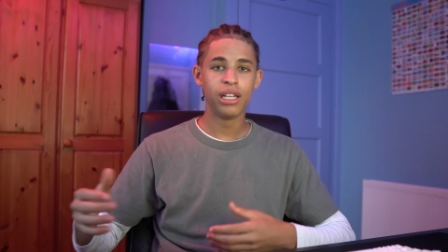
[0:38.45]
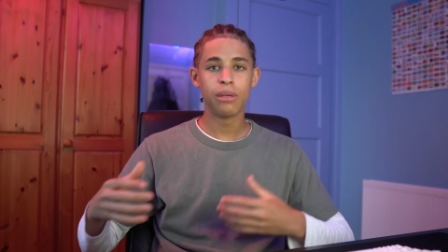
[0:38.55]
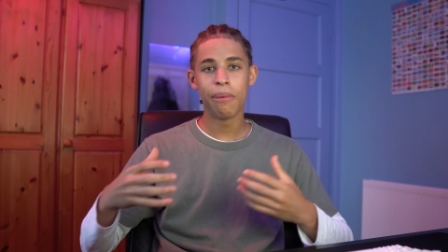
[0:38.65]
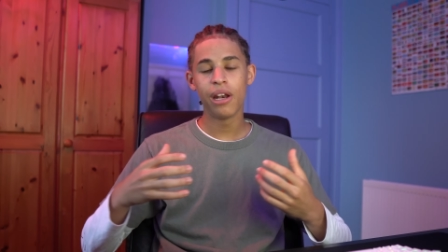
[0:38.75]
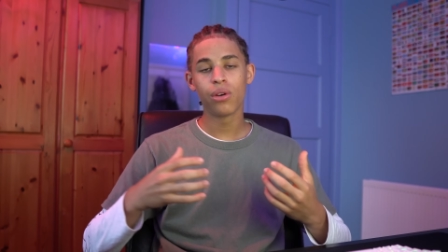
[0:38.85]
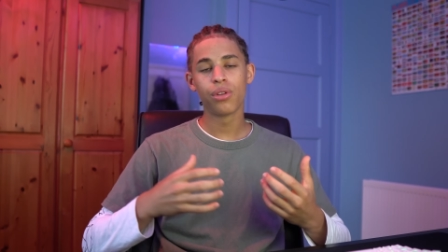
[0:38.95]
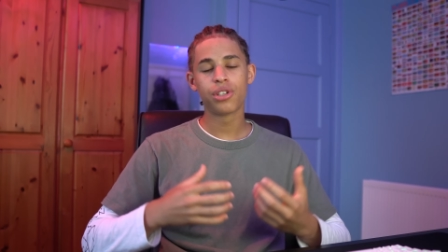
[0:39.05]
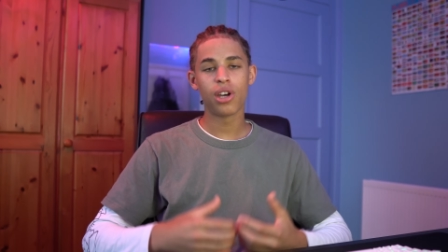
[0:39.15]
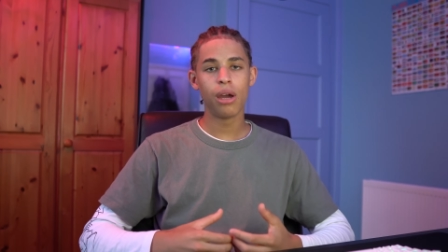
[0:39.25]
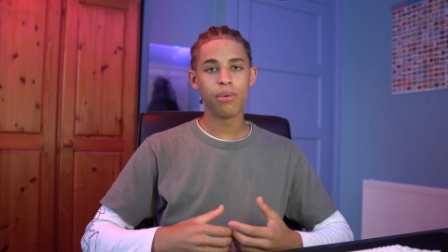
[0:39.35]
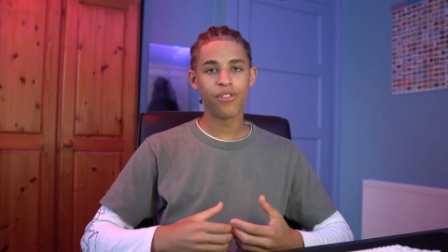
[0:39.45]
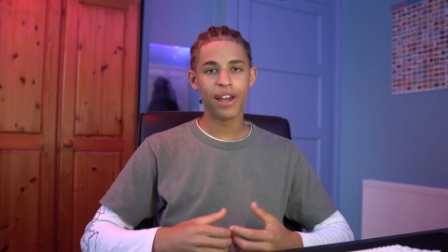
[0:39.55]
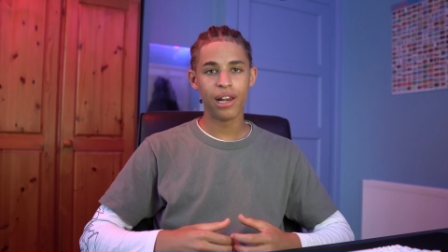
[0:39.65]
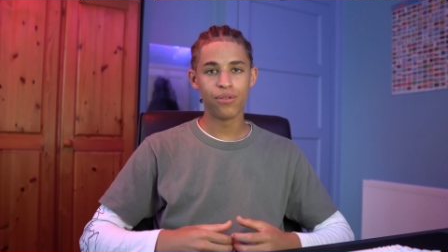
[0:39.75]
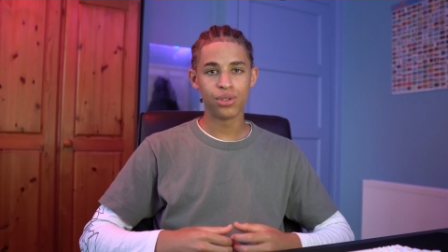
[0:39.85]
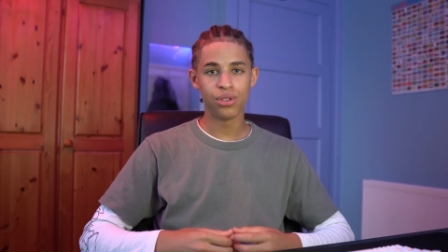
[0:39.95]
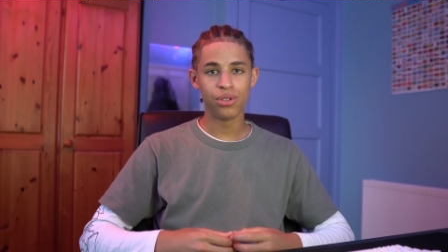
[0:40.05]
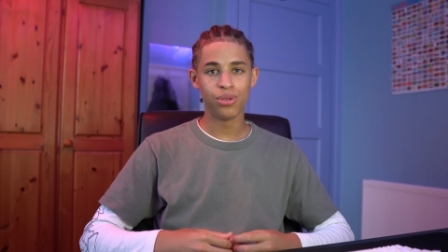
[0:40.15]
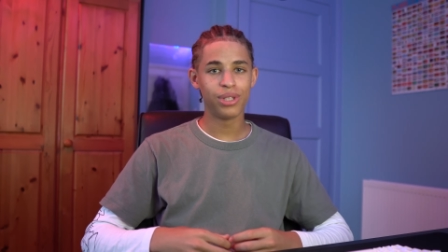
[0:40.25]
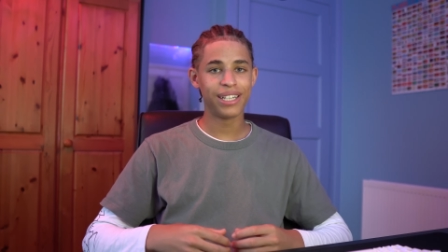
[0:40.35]
Depending on the type of A-levels you
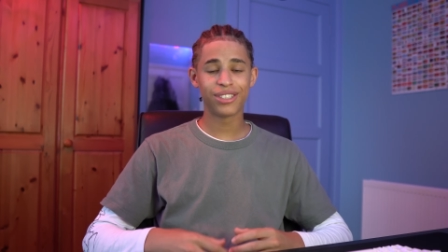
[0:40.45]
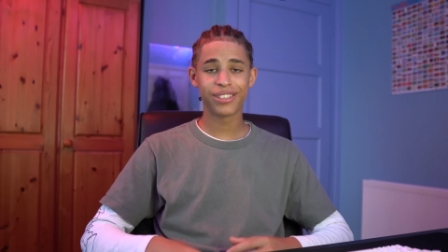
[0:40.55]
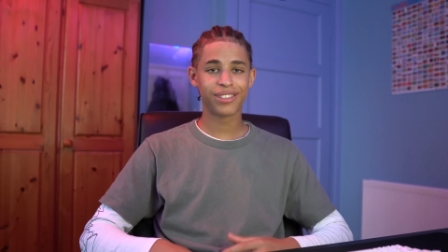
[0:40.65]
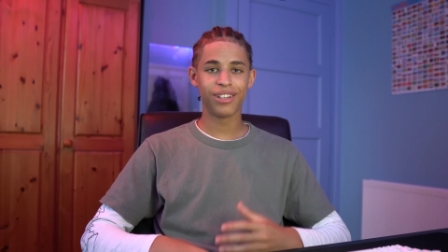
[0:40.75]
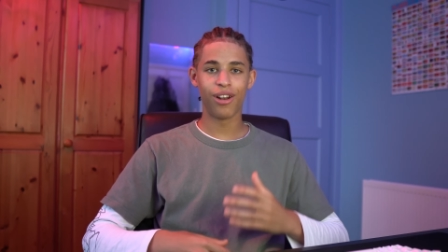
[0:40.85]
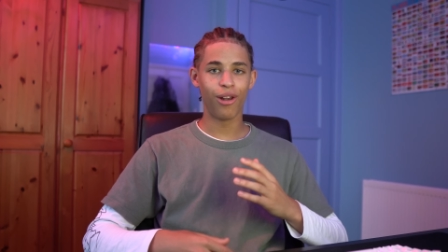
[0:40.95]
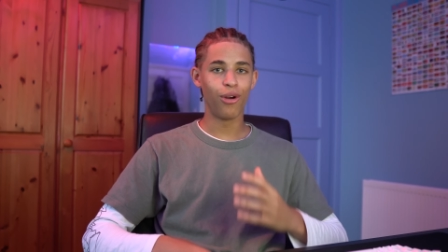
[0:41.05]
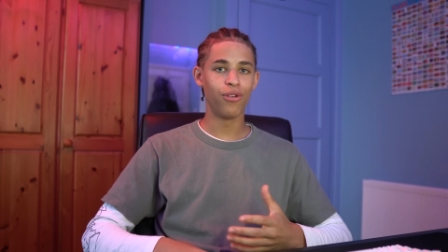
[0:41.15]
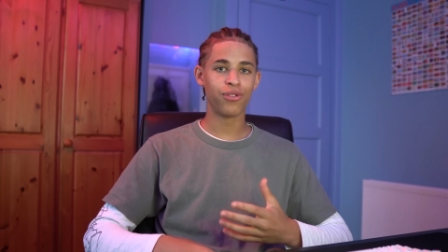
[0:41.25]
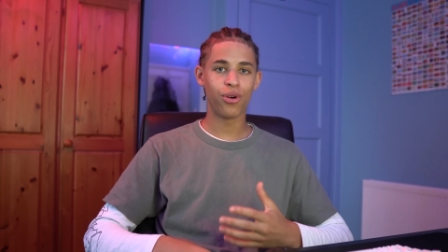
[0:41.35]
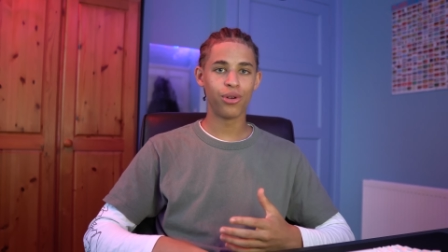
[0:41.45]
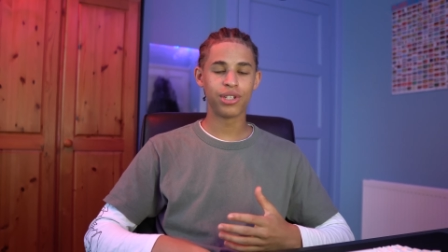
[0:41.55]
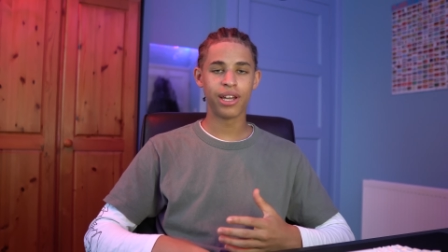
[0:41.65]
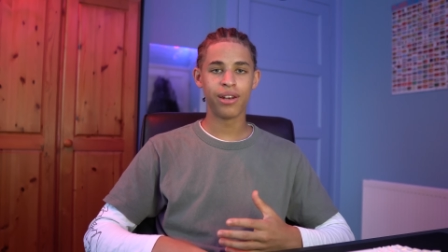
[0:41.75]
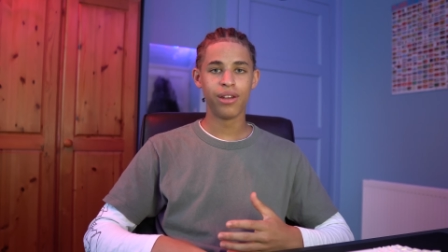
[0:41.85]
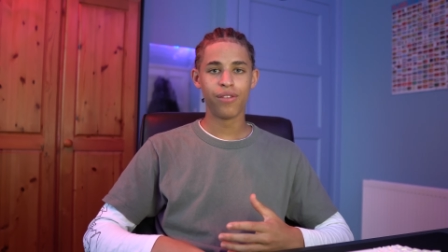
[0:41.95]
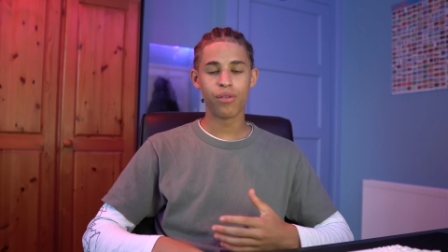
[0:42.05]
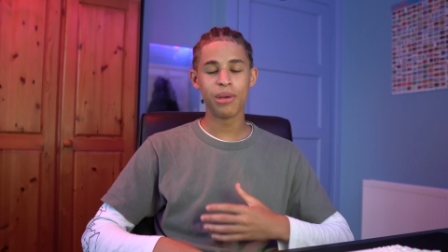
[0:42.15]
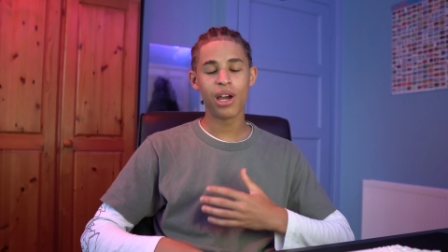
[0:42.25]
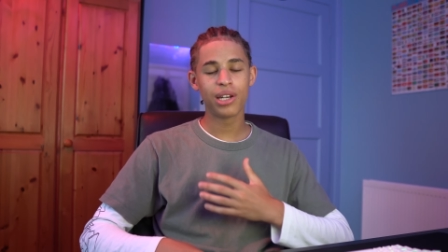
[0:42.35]
do, there's just a lot of content.
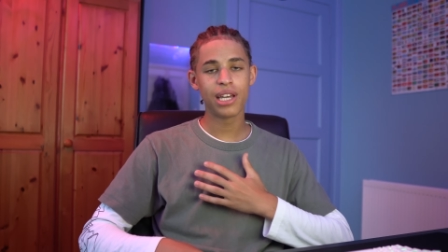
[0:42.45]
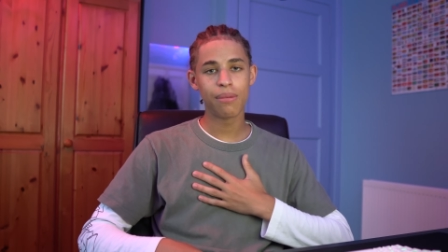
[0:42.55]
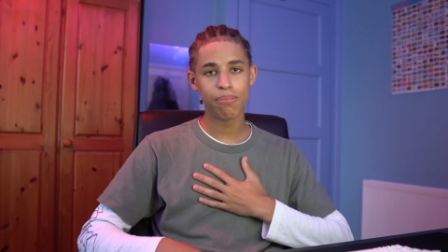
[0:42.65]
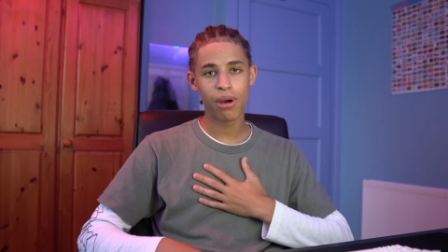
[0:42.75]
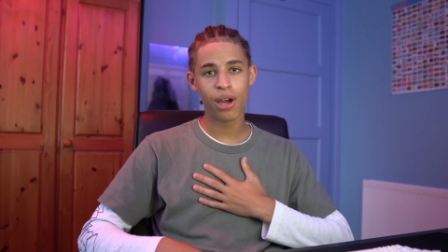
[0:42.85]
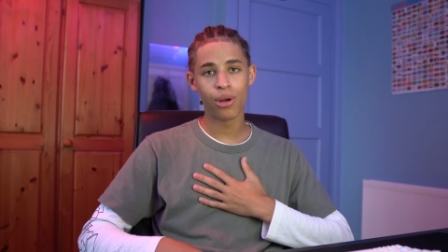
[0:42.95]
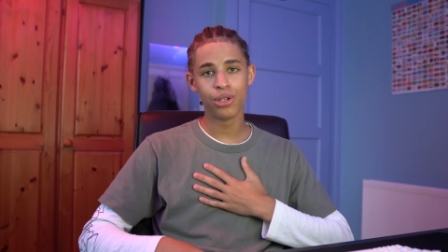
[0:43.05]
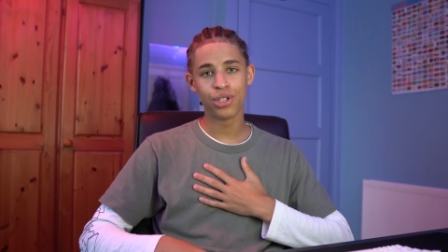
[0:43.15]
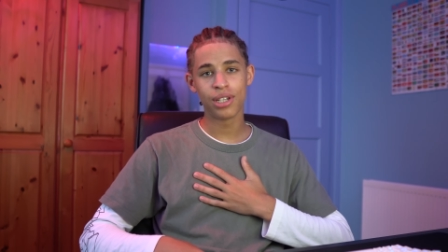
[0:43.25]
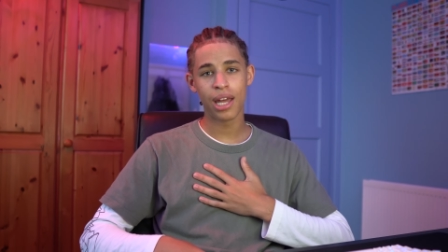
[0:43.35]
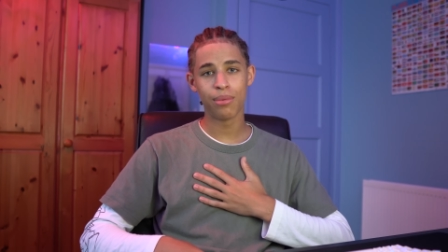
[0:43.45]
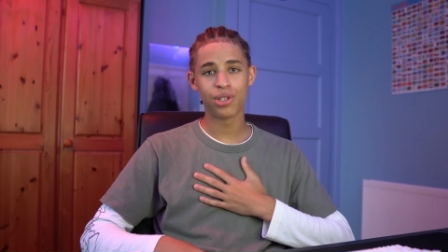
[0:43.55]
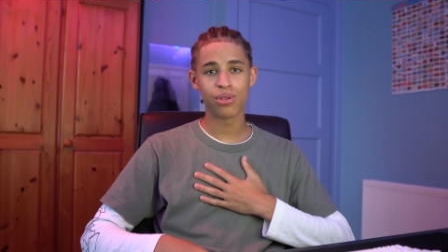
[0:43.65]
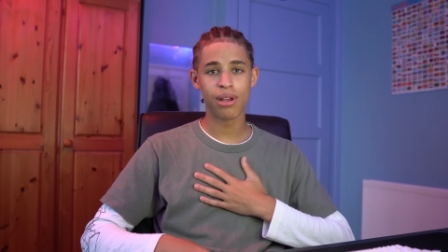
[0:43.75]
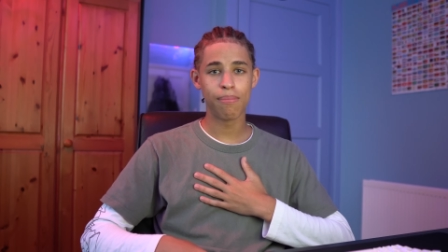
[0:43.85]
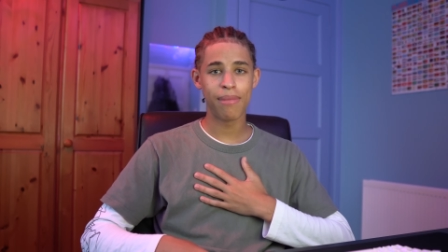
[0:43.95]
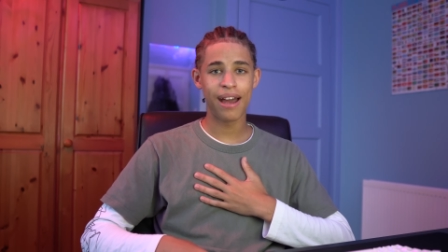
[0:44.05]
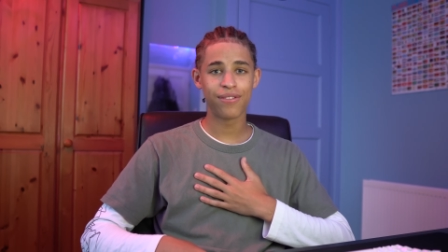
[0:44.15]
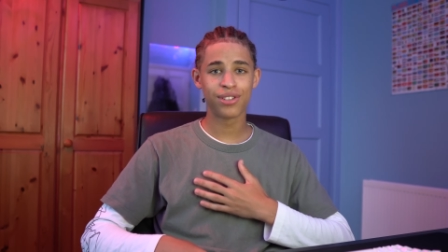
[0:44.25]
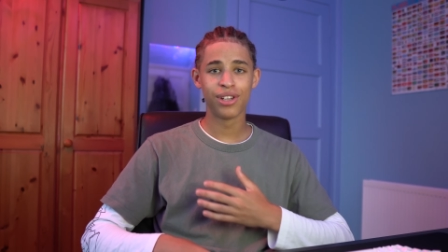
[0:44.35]
For me, I take biology, chemistry, and
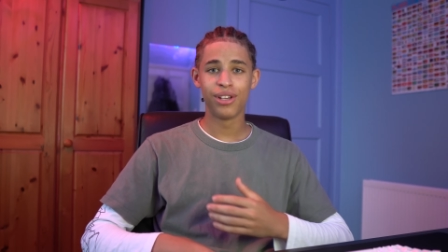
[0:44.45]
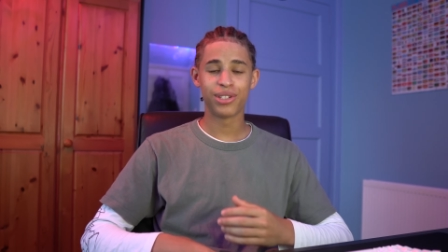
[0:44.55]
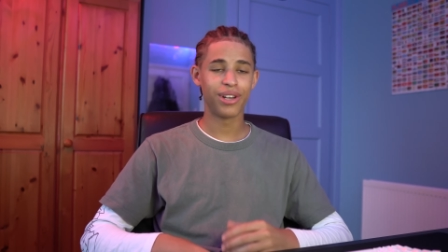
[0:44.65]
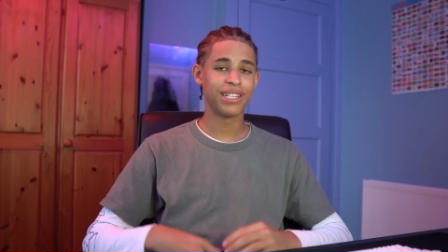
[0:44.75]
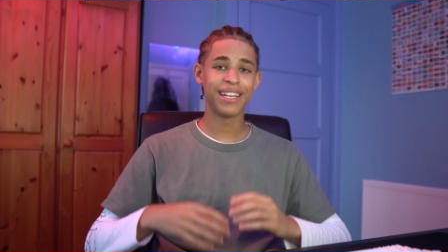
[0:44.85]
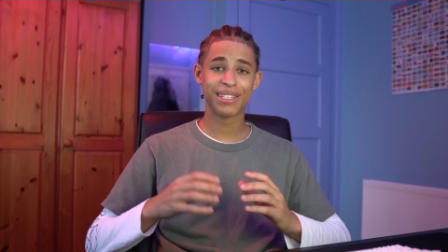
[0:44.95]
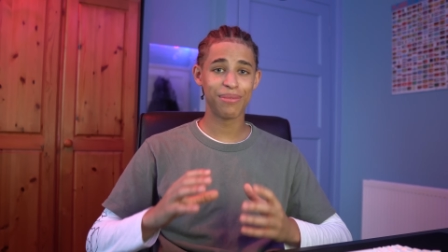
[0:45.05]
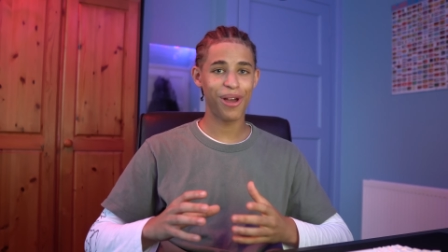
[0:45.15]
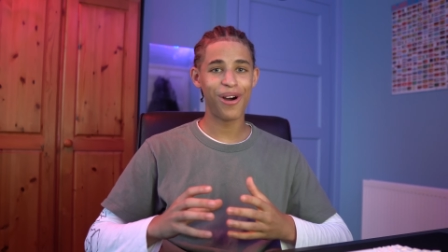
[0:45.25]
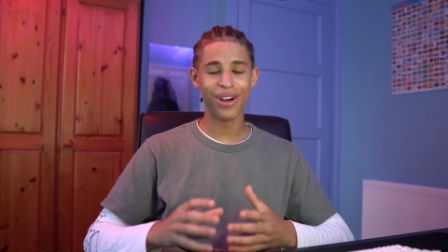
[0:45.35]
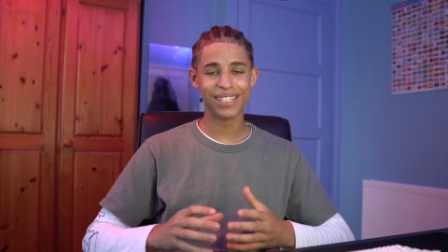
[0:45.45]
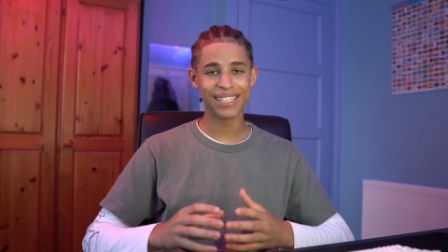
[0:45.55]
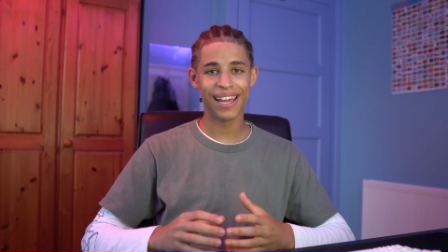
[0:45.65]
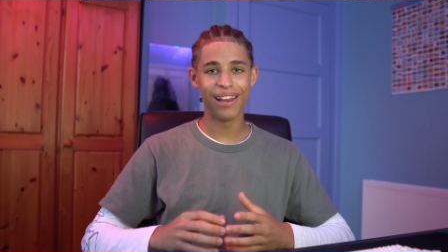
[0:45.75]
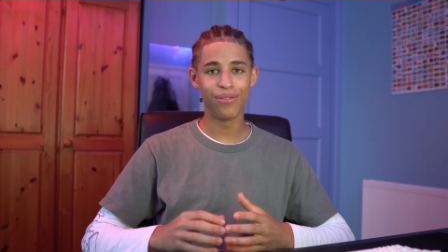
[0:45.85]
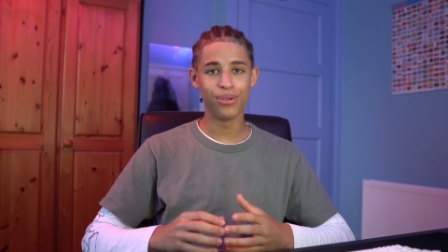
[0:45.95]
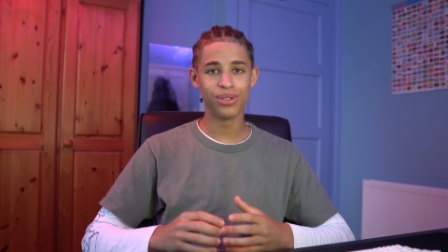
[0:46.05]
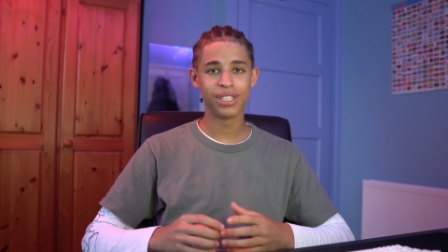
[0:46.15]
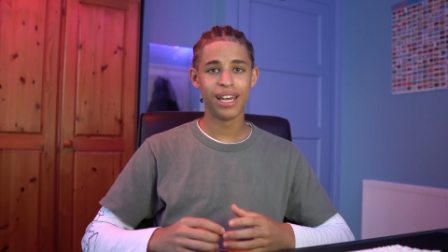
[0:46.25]
maths, so I take some of the hardest A-levels,